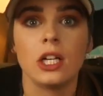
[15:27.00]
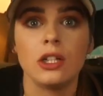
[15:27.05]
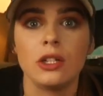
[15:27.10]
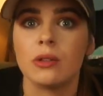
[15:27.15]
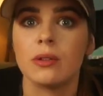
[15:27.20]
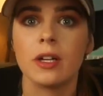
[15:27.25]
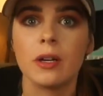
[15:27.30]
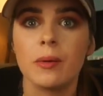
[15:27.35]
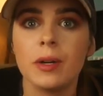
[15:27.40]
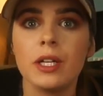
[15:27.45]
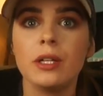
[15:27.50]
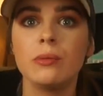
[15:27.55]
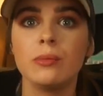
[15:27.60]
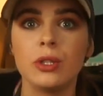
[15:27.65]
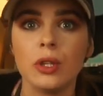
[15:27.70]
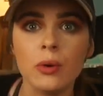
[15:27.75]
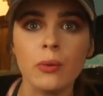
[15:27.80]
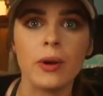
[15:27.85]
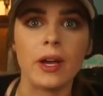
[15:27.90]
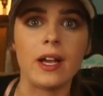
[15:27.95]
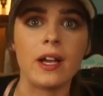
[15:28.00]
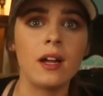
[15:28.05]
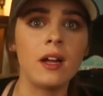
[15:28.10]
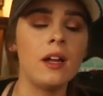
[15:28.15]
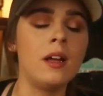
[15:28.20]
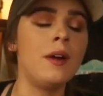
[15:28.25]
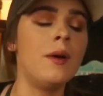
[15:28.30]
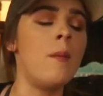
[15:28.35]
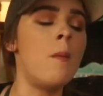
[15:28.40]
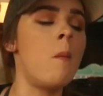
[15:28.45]
on you. Like, what are you doing?
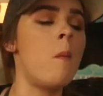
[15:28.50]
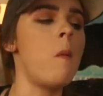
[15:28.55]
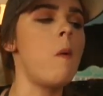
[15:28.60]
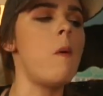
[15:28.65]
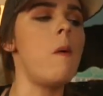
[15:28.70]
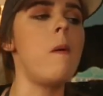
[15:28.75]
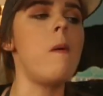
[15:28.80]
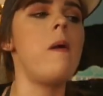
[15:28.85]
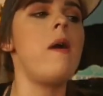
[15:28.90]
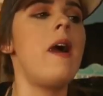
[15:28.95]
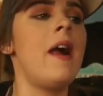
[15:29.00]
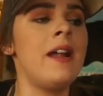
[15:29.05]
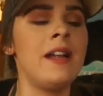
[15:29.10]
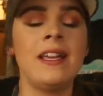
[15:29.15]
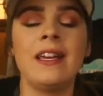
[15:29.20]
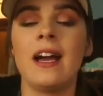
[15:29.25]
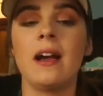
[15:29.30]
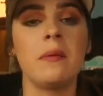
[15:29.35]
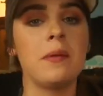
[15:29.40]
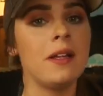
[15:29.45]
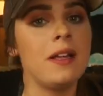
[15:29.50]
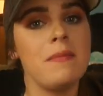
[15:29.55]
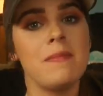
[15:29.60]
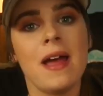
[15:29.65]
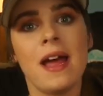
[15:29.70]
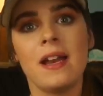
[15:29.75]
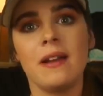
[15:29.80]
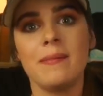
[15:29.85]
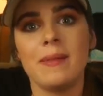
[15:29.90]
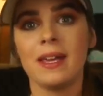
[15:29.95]
And he got really
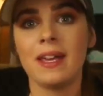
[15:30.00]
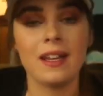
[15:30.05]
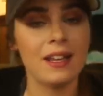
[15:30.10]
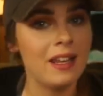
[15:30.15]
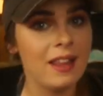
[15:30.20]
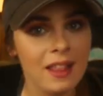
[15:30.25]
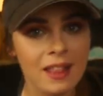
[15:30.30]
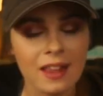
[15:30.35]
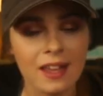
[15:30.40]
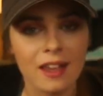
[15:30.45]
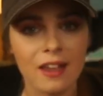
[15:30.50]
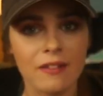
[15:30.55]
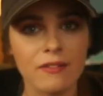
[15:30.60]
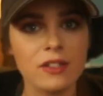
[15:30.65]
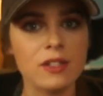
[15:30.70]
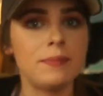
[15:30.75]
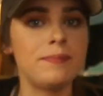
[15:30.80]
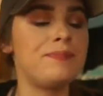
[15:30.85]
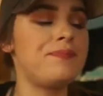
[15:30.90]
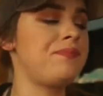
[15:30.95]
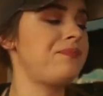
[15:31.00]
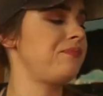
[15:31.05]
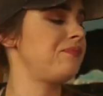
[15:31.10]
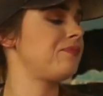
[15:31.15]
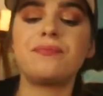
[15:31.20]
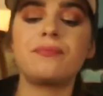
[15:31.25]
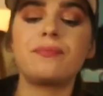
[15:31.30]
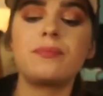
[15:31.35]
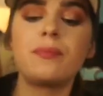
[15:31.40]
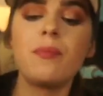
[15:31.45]
mad at me and he leaves.
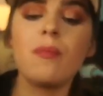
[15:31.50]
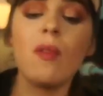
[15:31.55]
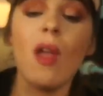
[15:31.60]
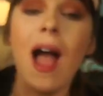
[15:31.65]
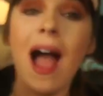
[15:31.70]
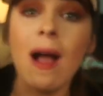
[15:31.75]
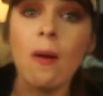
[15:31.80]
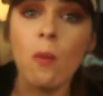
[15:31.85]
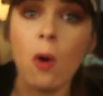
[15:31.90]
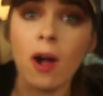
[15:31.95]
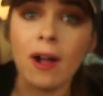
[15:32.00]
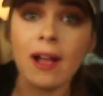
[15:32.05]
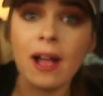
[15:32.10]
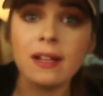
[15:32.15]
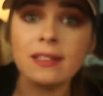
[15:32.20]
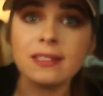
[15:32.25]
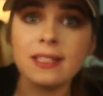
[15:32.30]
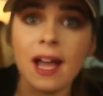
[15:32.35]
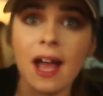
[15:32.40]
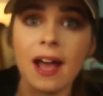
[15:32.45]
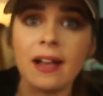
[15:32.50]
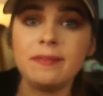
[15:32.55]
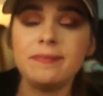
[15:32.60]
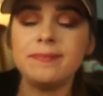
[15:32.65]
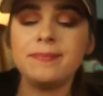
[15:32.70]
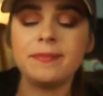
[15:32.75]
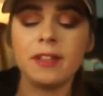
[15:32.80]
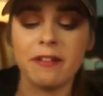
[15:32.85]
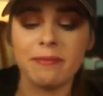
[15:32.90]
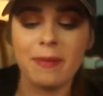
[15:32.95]
I walk outside
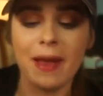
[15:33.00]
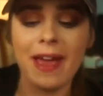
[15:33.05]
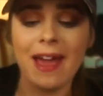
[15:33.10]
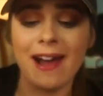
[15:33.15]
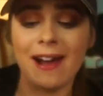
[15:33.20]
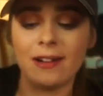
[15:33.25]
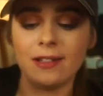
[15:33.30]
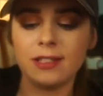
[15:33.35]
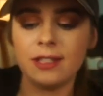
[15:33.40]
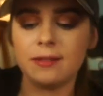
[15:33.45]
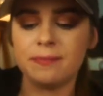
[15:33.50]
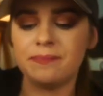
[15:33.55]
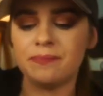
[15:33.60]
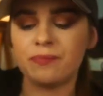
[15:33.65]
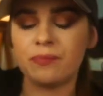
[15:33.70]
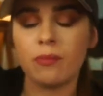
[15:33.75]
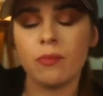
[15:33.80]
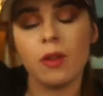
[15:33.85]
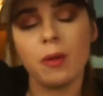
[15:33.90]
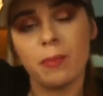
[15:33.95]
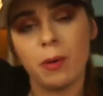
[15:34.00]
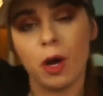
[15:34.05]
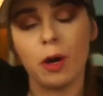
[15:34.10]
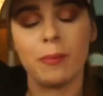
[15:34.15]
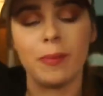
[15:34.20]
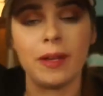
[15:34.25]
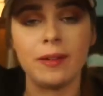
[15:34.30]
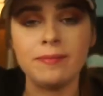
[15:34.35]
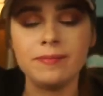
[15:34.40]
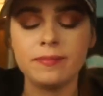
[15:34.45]
of my house,
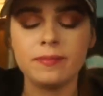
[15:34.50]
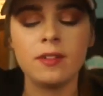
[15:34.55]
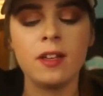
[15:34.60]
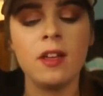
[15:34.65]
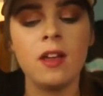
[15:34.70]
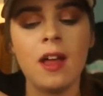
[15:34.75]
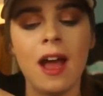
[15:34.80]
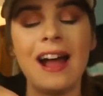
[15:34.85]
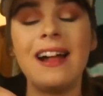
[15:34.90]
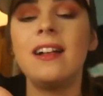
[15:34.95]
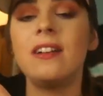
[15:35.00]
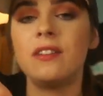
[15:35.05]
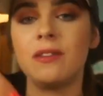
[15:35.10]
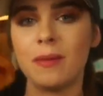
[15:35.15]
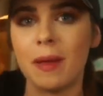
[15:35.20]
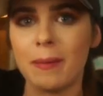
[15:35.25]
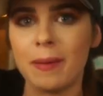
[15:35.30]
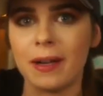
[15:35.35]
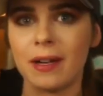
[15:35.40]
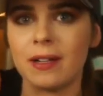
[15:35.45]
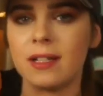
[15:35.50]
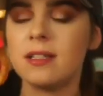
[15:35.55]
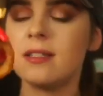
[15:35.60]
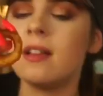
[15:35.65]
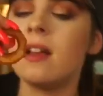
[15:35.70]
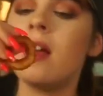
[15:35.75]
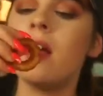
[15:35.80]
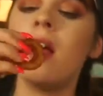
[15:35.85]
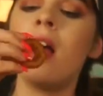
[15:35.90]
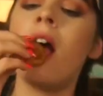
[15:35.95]
apartment. I lived with my parents.
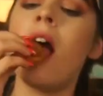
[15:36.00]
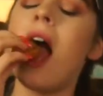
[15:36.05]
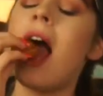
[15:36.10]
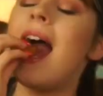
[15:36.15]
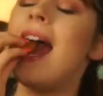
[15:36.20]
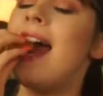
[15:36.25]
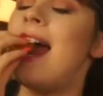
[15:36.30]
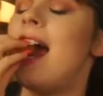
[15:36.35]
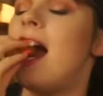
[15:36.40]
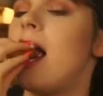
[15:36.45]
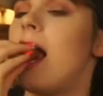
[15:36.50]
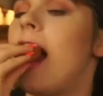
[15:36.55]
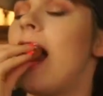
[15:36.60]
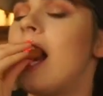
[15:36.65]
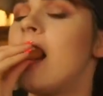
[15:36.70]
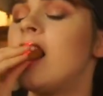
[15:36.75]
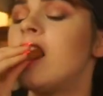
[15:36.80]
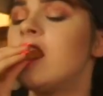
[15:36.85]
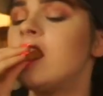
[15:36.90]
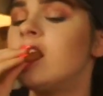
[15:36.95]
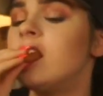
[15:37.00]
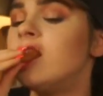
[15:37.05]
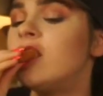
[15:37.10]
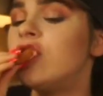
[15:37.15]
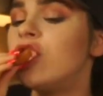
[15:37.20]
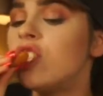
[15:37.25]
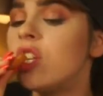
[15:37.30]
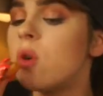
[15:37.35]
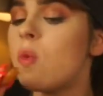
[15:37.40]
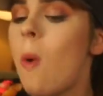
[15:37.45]
And
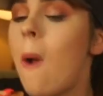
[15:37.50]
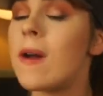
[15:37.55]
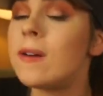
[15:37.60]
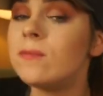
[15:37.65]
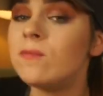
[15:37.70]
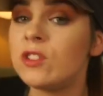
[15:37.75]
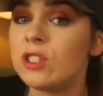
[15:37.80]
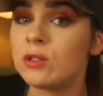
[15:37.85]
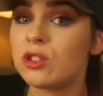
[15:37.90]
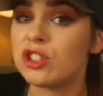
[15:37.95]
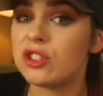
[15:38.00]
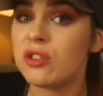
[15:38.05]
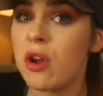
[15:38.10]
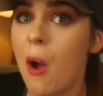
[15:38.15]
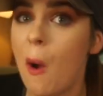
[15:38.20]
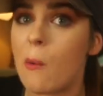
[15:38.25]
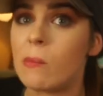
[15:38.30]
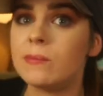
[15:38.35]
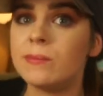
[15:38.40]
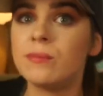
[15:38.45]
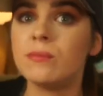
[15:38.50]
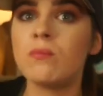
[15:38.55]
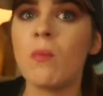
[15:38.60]
there was a note.